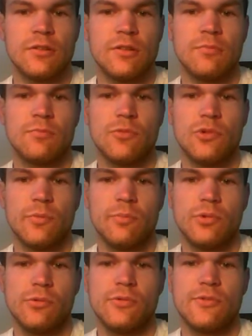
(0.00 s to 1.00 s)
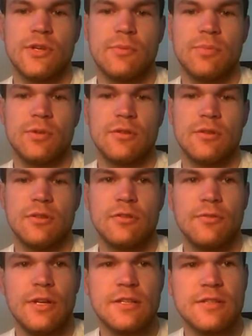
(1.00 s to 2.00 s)
it more pulls up in the
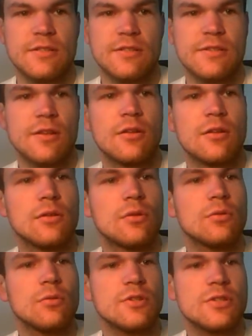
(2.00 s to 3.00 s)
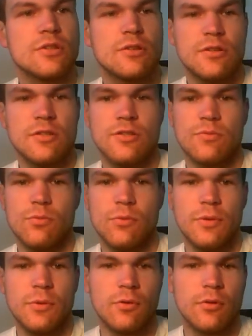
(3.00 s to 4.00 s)
crevasses, which is what
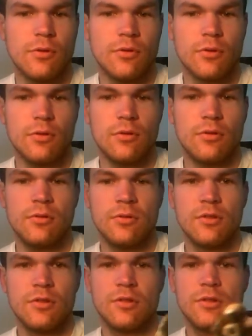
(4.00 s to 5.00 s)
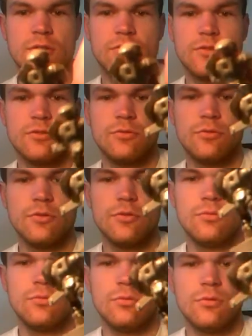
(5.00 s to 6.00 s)
we want. There
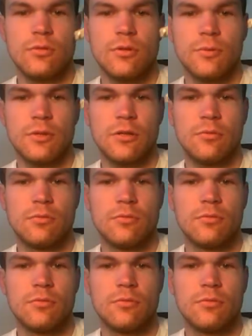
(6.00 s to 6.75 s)
we go.